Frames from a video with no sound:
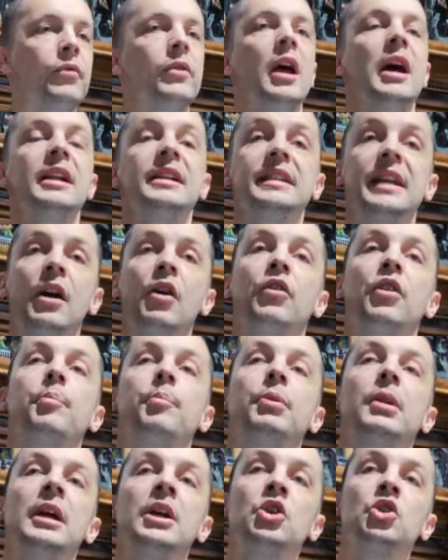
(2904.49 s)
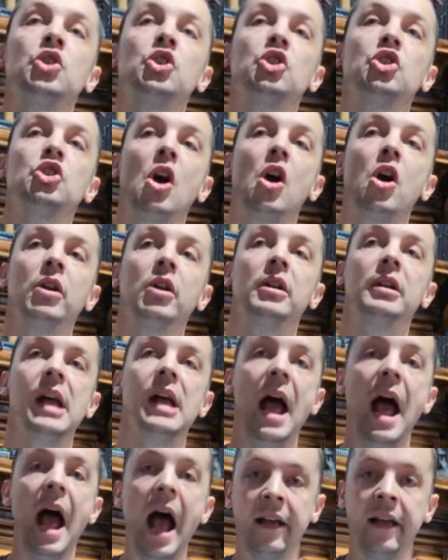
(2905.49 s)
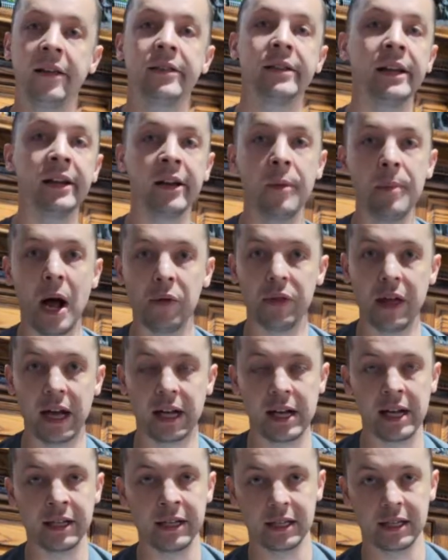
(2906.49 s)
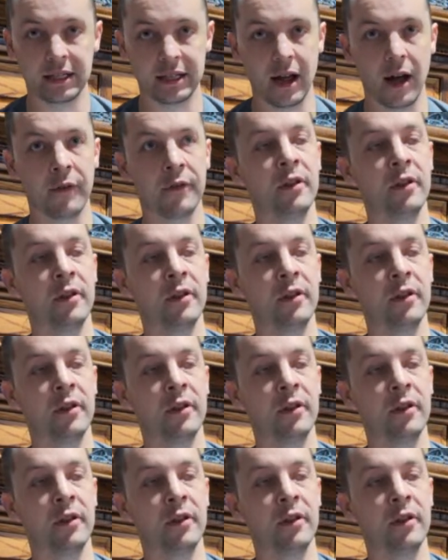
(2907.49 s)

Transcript: until the players start asking about that kind of stuff.